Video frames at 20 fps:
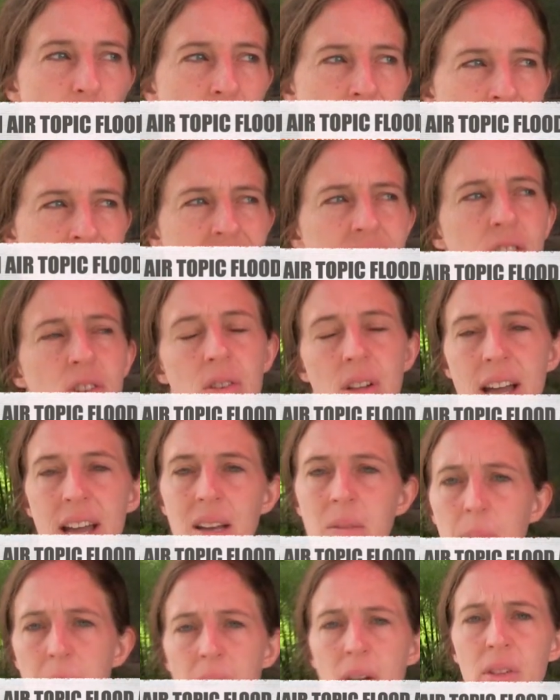wetlands are
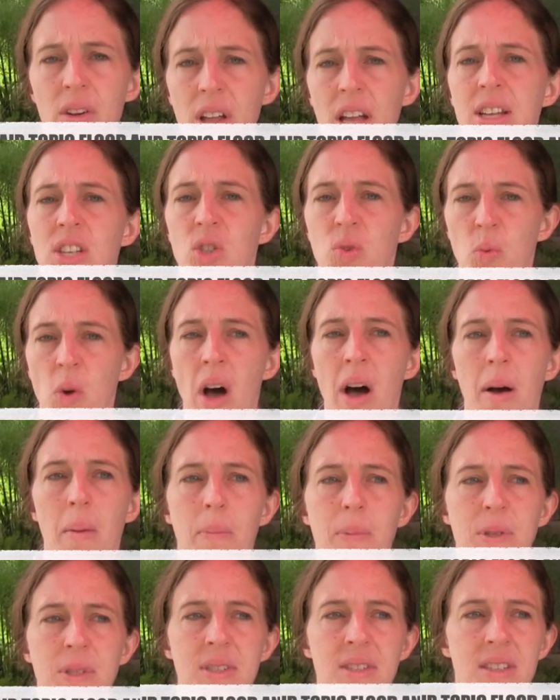like, you know, they're like
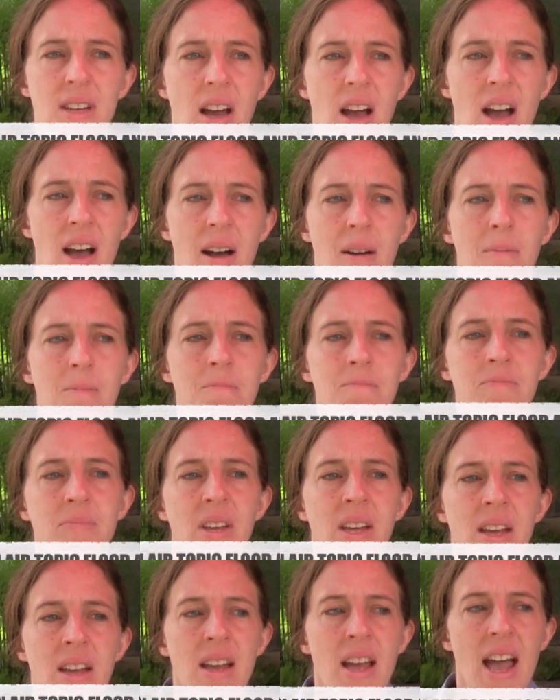swamps um,
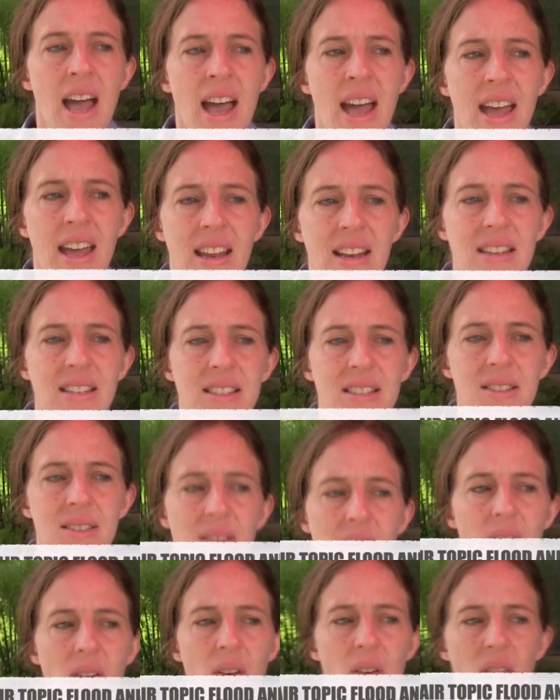and
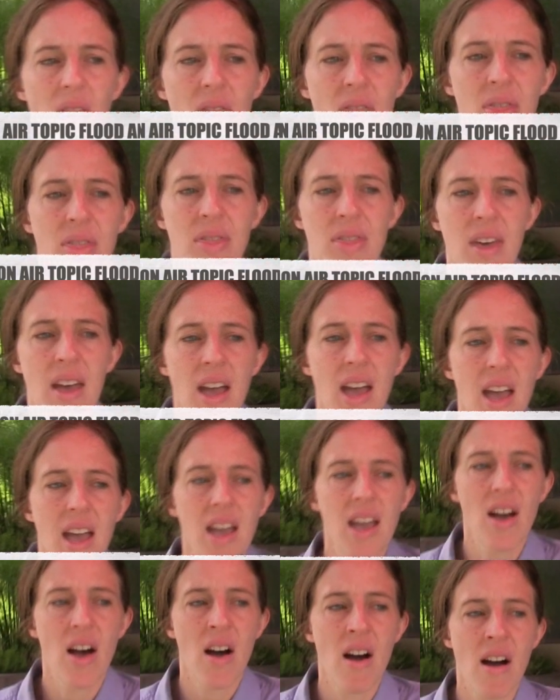
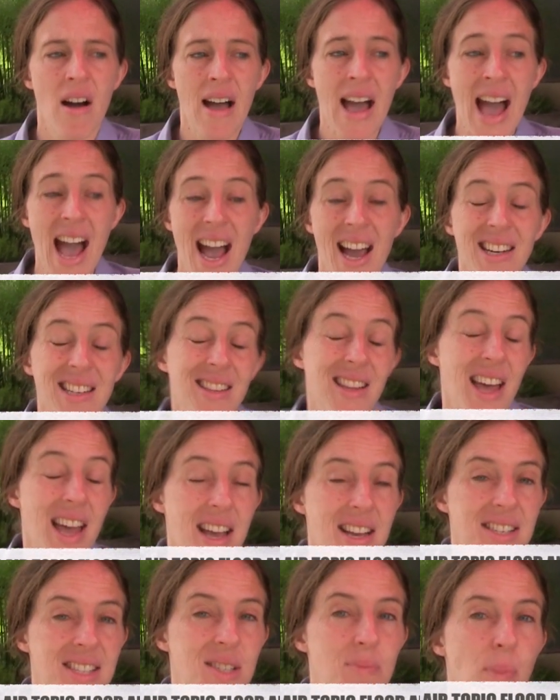they uh, act
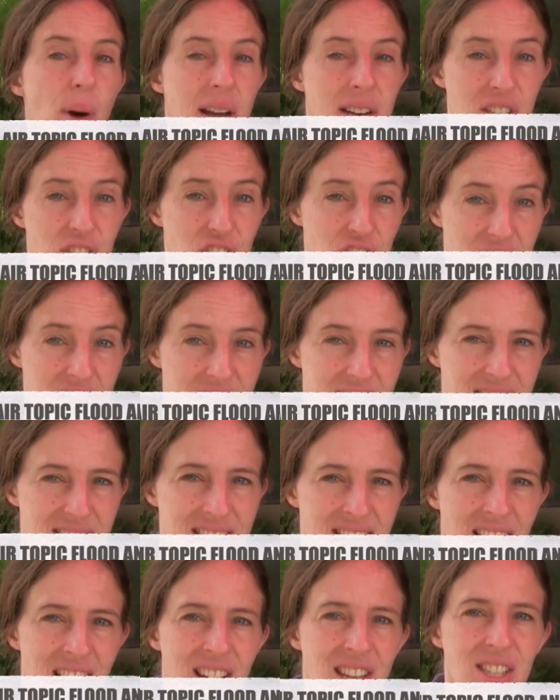like
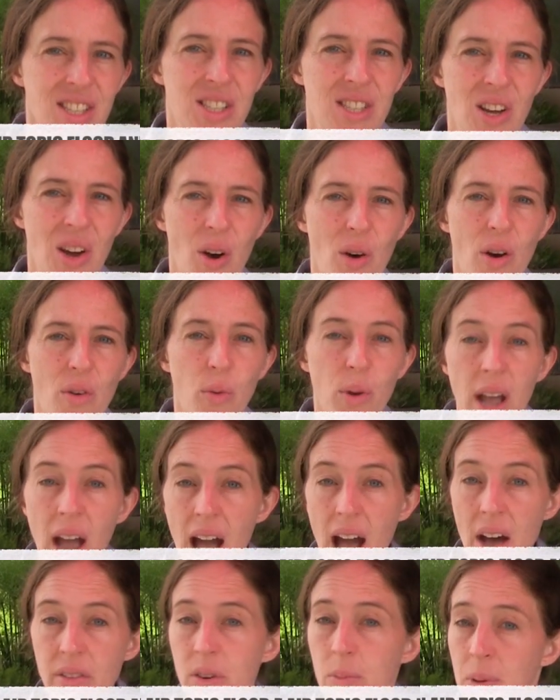sponges. So if we
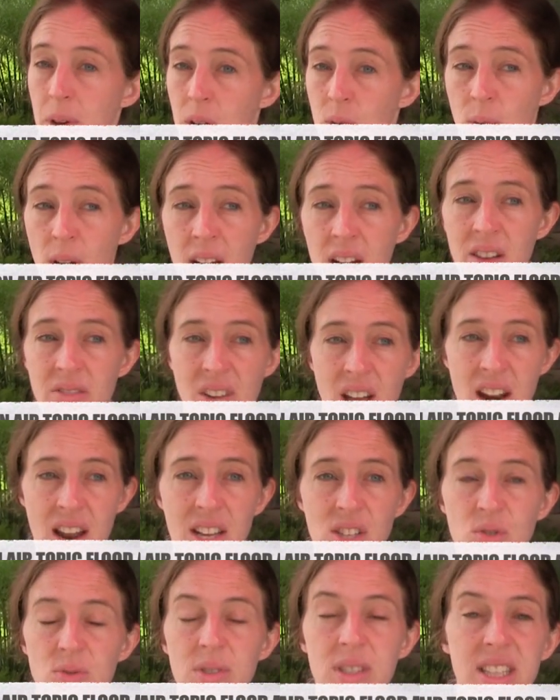have a big rain event,
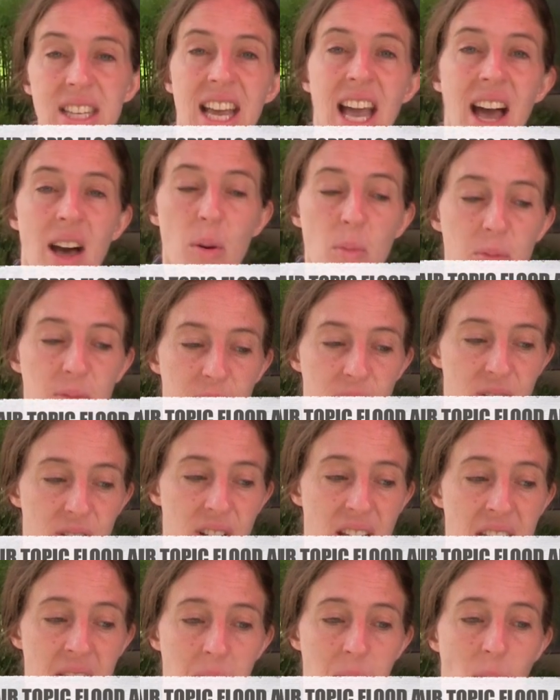it's really
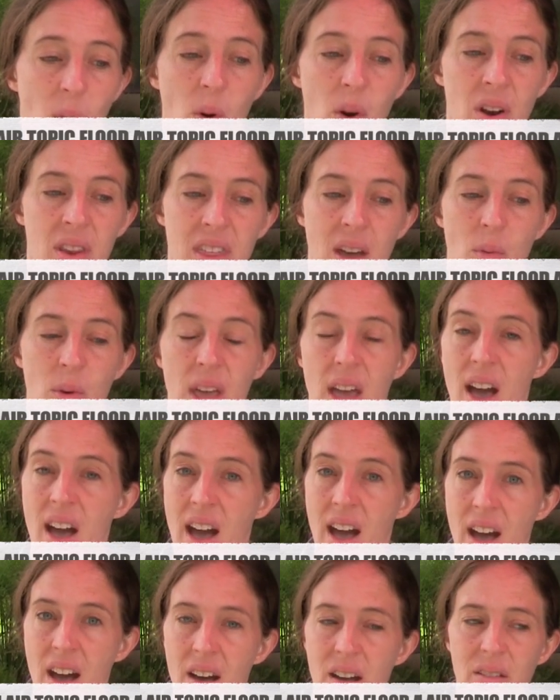helpful and important that we
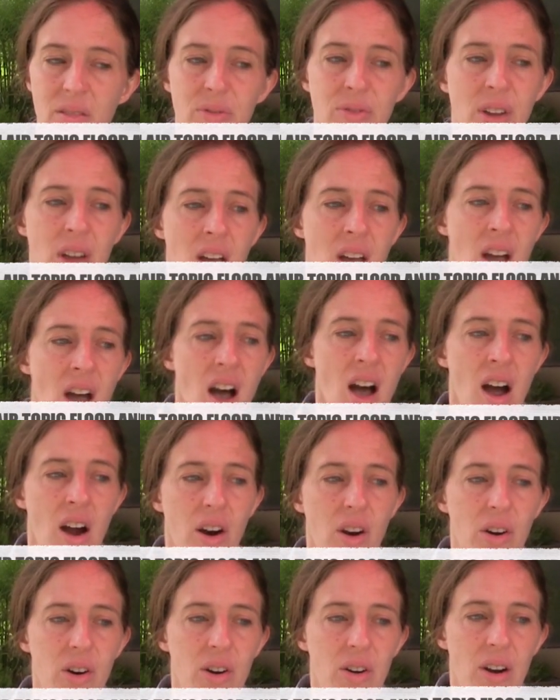have
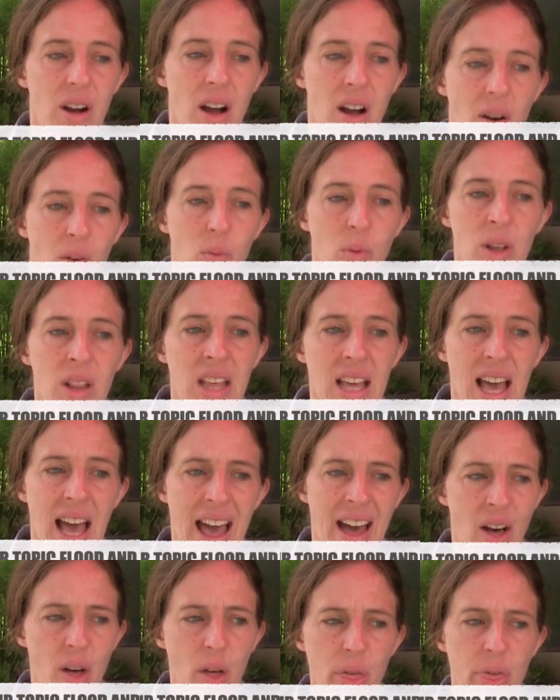our uh, really
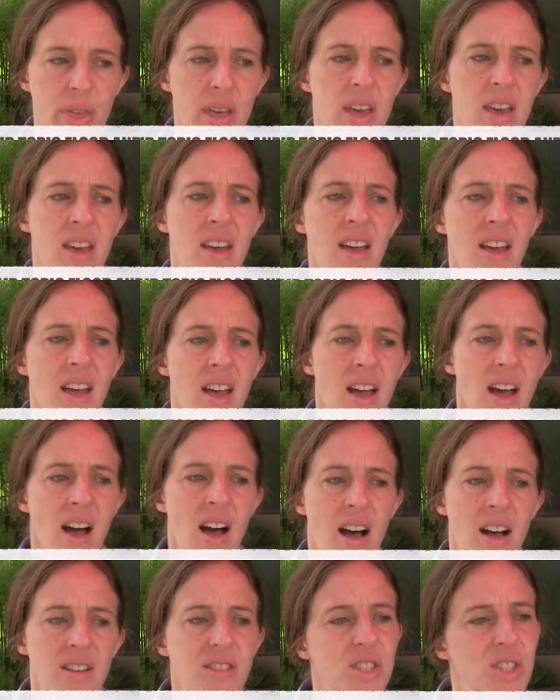healthy uh,